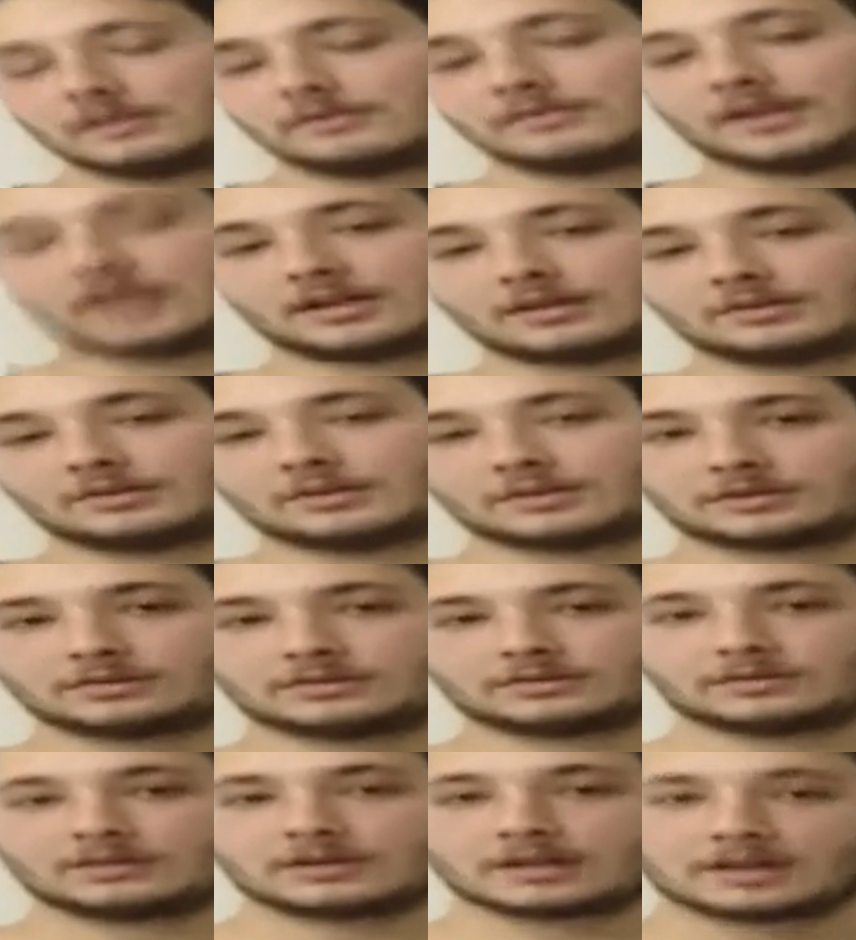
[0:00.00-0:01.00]
We are going
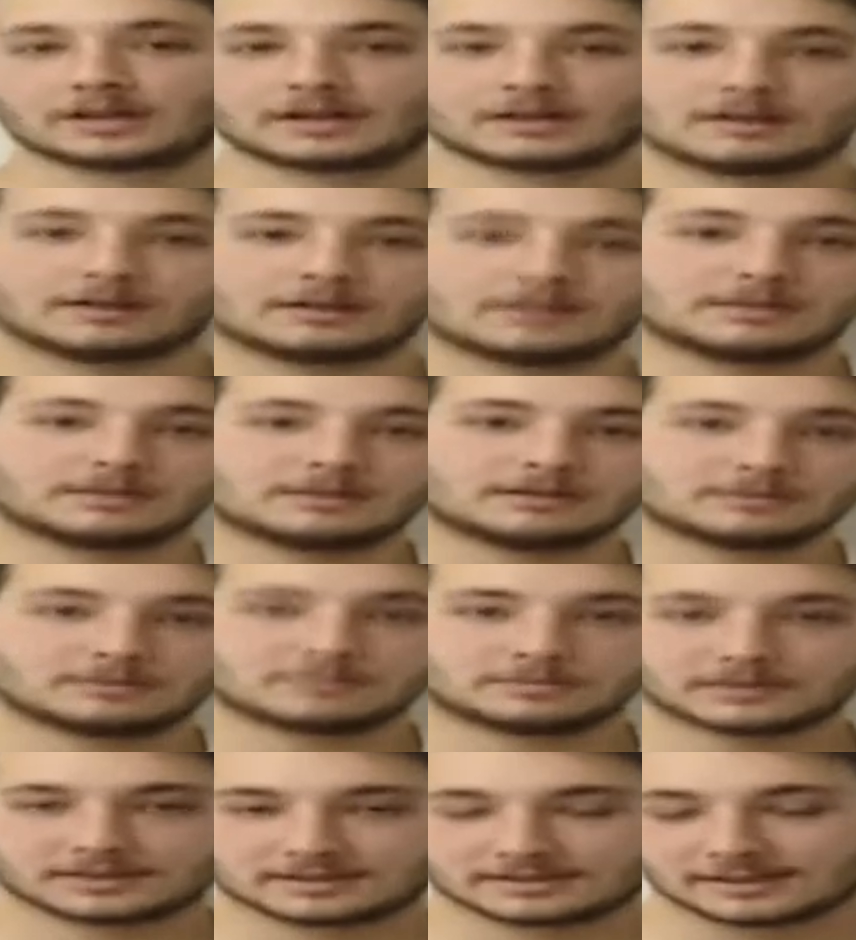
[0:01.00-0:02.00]
to
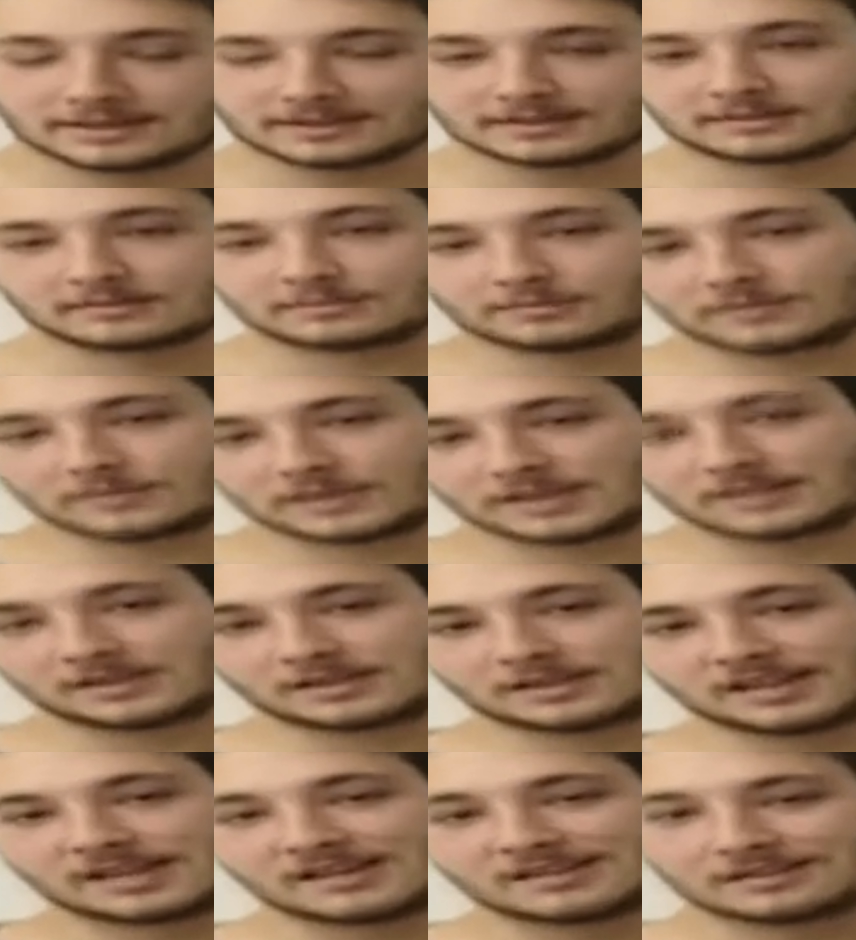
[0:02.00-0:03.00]
present
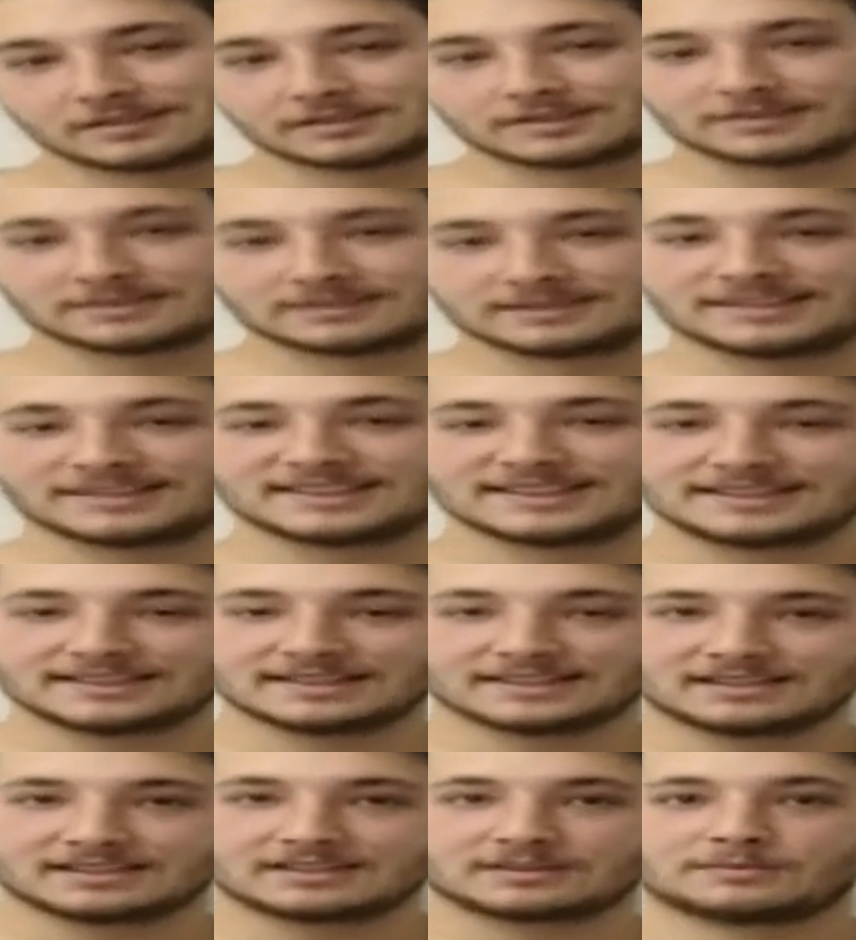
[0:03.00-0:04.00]
managerial
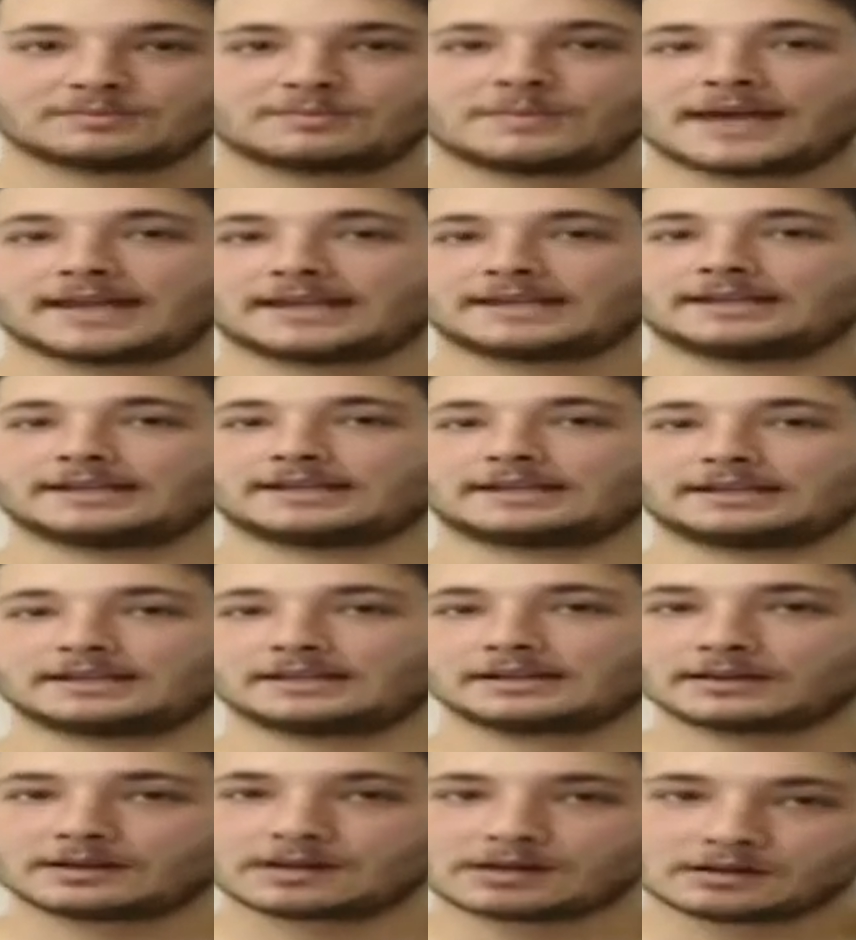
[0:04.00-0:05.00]
decision making.
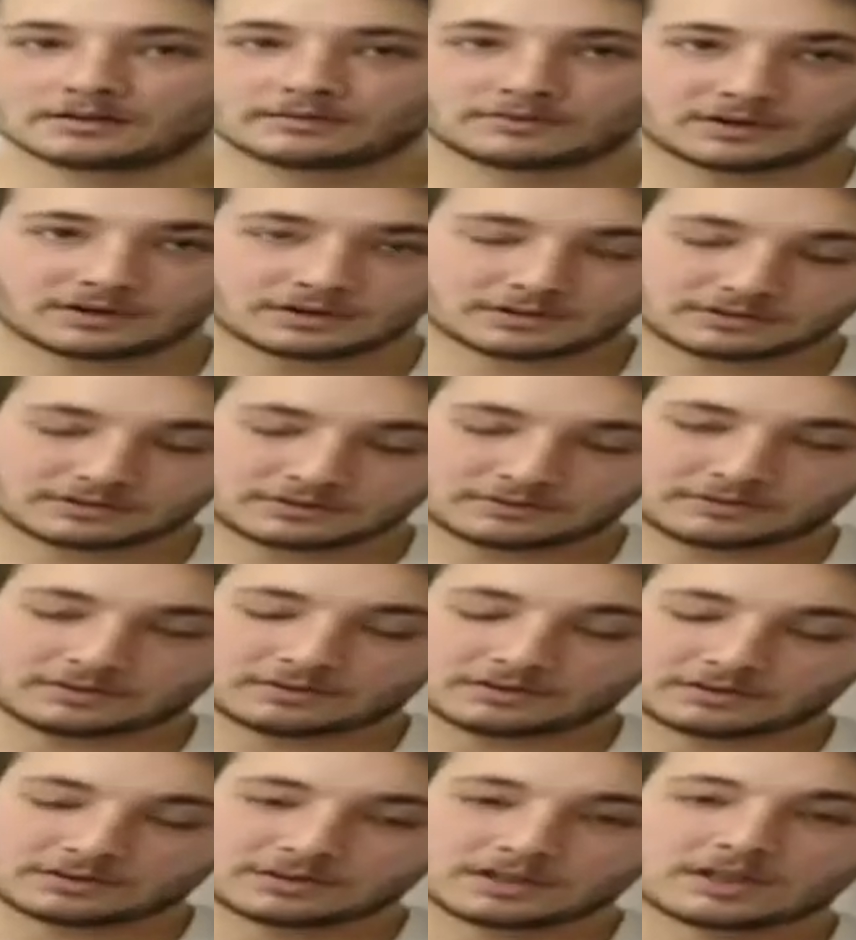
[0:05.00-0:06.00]
First of
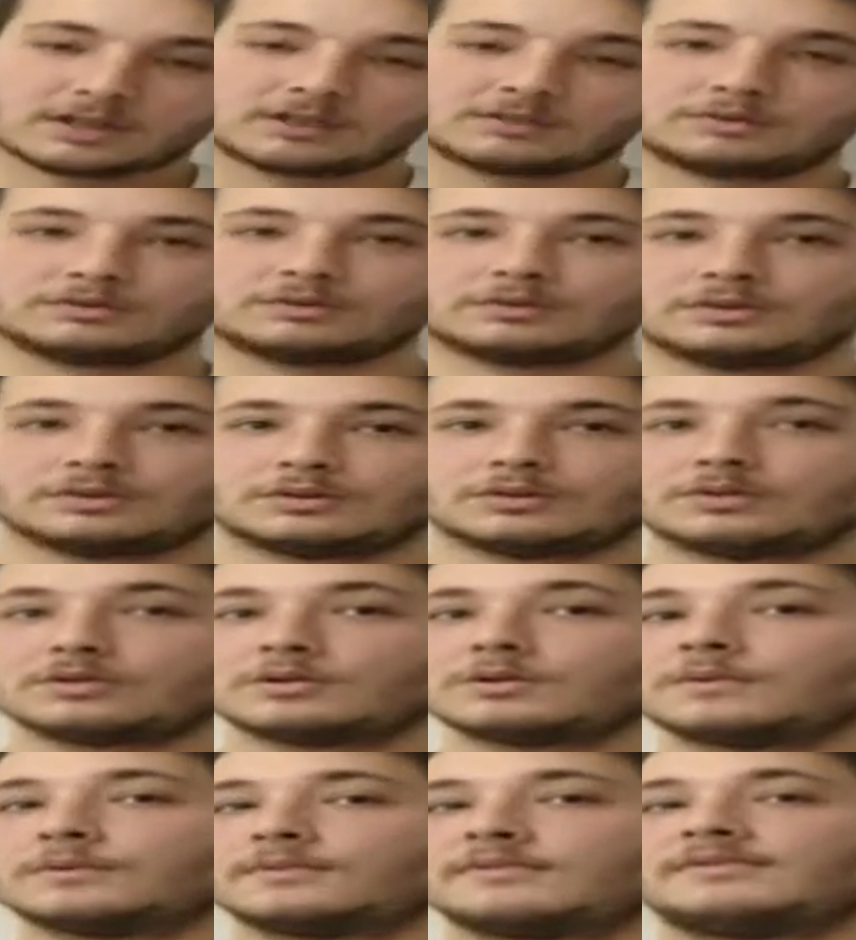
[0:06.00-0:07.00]
all,
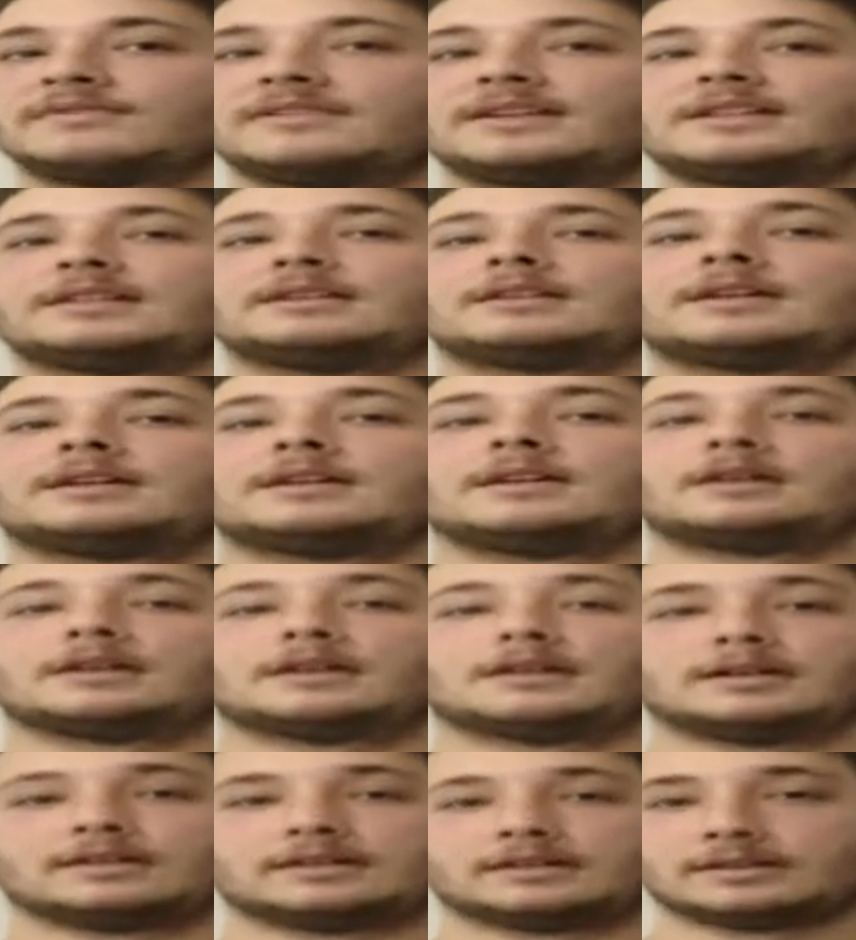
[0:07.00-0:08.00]
Duygu will
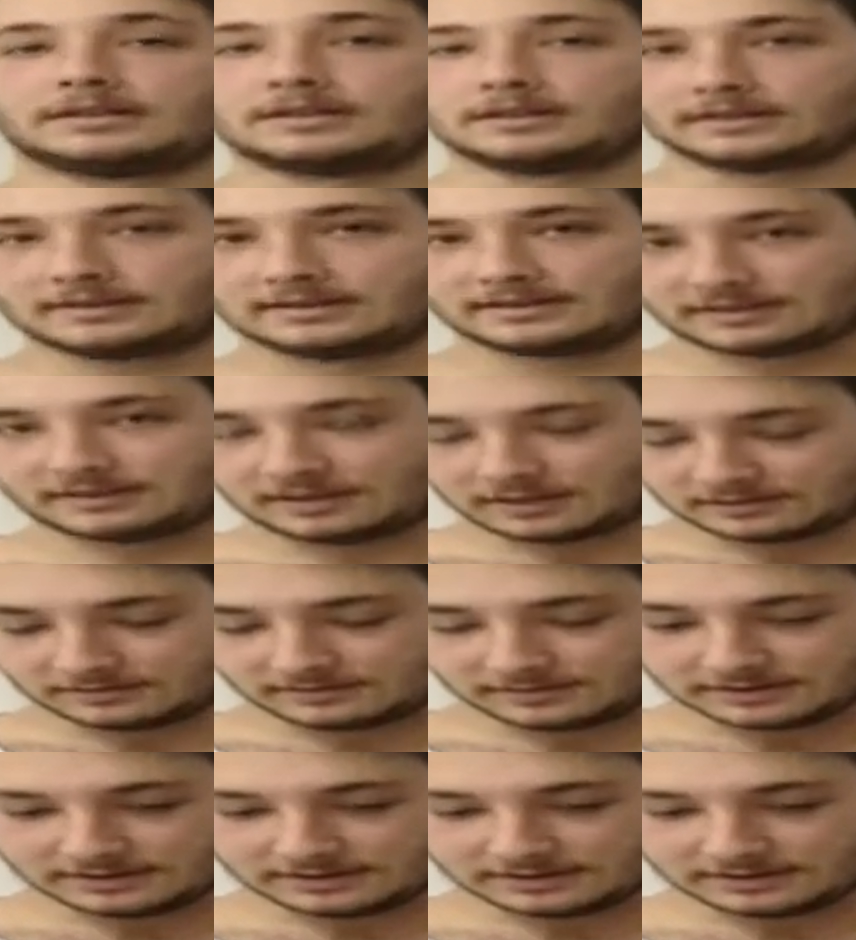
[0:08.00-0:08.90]
start